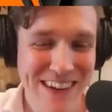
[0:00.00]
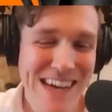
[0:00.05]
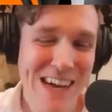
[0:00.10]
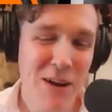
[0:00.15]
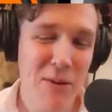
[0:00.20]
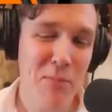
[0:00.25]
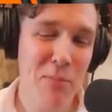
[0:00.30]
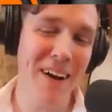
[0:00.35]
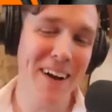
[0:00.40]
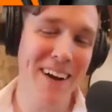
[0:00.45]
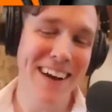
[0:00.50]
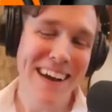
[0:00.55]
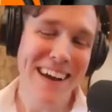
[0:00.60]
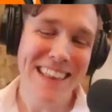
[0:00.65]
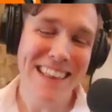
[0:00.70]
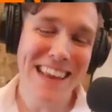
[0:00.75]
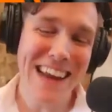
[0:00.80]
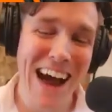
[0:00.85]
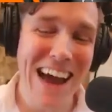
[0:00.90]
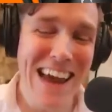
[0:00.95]
Yeah. But
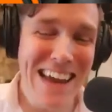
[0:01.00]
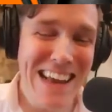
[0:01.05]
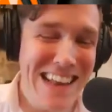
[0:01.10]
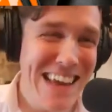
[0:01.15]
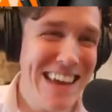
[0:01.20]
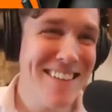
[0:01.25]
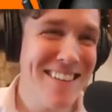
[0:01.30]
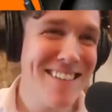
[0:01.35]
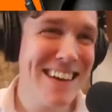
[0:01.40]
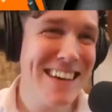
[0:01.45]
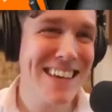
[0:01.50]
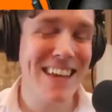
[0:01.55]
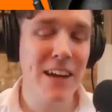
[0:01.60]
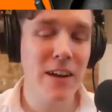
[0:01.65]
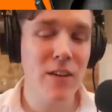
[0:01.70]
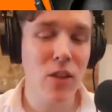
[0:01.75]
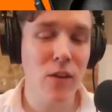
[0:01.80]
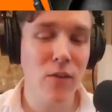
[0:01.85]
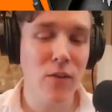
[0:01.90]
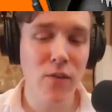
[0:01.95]
the idea is
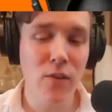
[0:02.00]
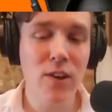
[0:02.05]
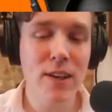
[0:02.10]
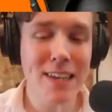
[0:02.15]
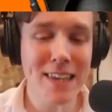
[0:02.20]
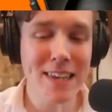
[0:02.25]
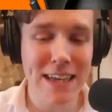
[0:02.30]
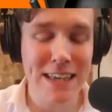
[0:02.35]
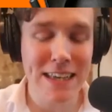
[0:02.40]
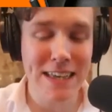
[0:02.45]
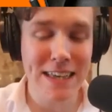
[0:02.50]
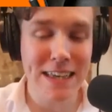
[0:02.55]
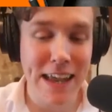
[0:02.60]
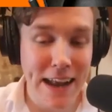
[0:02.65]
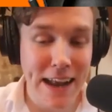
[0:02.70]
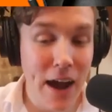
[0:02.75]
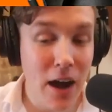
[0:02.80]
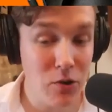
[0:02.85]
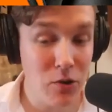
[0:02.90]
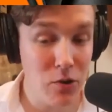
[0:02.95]
that the first thing is
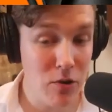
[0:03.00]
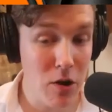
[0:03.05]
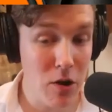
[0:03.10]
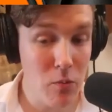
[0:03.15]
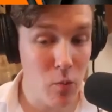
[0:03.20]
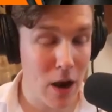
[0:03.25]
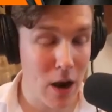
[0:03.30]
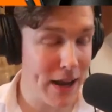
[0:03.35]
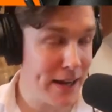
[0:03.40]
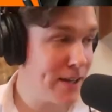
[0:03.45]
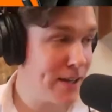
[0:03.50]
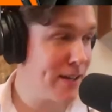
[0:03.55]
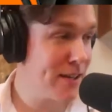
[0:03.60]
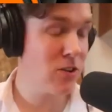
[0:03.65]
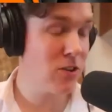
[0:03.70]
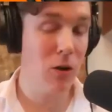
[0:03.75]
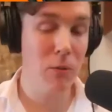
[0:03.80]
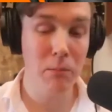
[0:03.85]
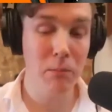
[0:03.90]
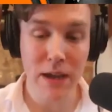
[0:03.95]
get out of your own way.
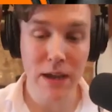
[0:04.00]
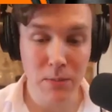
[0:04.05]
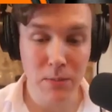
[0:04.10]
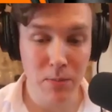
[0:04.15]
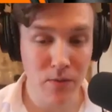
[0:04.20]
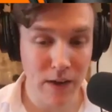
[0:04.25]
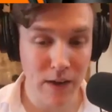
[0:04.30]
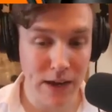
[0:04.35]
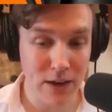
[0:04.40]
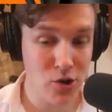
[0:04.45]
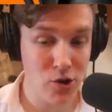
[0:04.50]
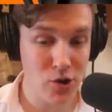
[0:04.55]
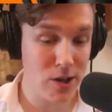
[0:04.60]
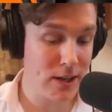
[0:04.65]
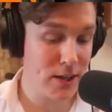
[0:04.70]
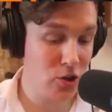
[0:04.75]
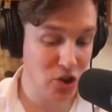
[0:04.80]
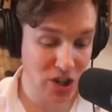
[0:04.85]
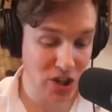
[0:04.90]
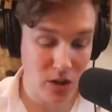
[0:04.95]
Stop being a
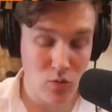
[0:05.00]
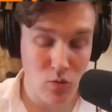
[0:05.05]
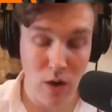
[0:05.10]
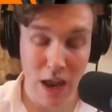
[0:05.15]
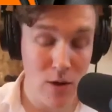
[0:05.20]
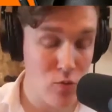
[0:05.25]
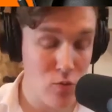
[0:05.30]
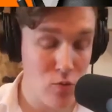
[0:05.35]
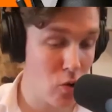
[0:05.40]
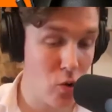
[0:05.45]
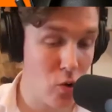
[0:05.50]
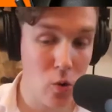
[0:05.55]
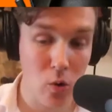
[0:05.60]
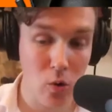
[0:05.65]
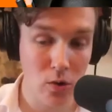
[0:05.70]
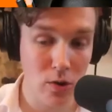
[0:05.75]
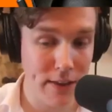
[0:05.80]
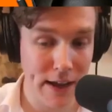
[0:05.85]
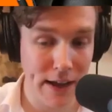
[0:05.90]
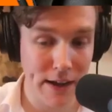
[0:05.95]
perfectionist. Just hit
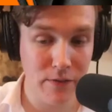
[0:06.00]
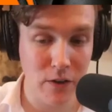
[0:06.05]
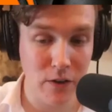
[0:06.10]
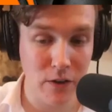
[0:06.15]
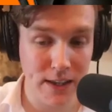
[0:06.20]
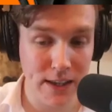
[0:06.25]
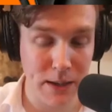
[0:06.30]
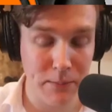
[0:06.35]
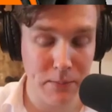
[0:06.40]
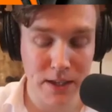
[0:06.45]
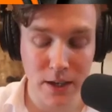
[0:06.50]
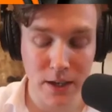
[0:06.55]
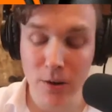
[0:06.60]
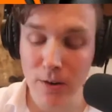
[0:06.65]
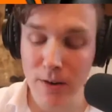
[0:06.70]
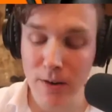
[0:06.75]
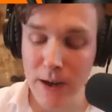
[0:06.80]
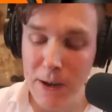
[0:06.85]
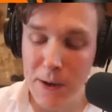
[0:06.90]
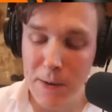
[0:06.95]
record on that first
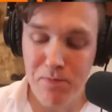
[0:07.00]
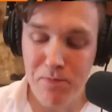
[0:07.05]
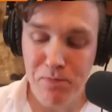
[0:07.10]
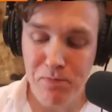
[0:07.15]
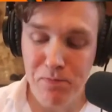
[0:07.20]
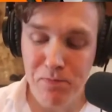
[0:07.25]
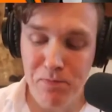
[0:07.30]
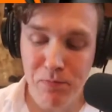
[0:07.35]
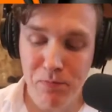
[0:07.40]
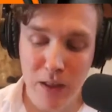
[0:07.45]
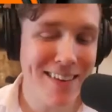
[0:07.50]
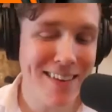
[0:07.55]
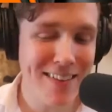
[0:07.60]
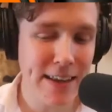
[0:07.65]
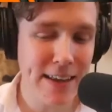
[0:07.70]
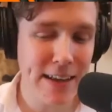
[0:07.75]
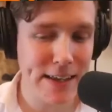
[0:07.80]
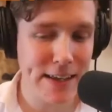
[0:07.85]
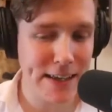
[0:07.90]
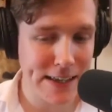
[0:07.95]
episode. And the second
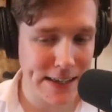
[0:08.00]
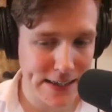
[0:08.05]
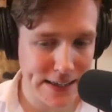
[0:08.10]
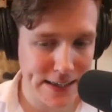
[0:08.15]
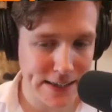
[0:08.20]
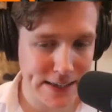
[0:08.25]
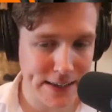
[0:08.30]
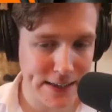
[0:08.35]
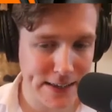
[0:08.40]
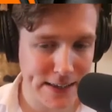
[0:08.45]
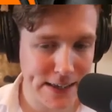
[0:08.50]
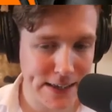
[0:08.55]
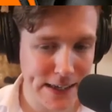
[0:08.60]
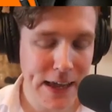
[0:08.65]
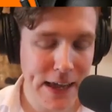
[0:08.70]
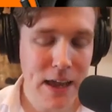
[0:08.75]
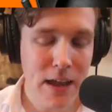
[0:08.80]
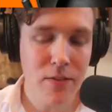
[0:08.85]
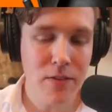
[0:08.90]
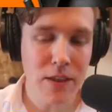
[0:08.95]
thing is
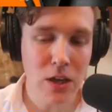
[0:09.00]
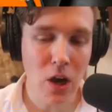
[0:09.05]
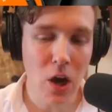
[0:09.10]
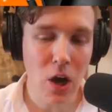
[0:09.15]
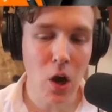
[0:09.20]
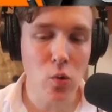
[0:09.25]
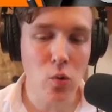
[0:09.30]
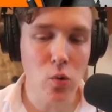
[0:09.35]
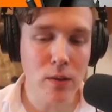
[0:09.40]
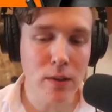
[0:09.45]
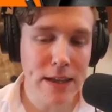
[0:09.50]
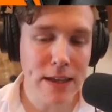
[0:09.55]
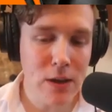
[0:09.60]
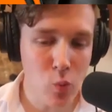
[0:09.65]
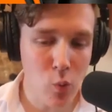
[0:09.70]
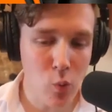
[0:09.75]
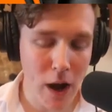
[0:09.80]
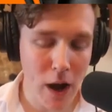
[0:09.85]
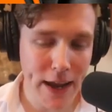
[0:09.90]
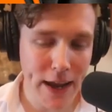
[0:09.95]
consistency. The only
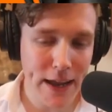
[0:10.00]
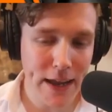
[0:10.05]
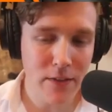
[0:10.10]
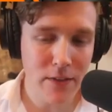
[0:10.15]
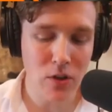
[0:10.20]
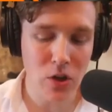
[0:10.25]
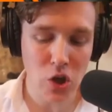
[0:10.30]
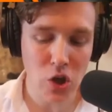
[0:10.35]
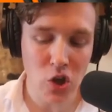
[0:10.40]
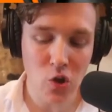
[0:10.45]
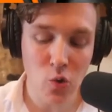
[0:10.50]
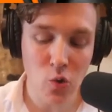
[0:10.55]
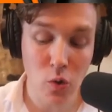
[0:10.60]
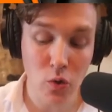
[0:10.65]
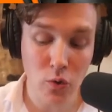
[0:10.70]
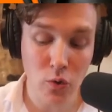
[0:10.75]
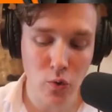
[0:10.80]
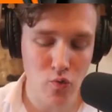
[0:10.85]
way that you will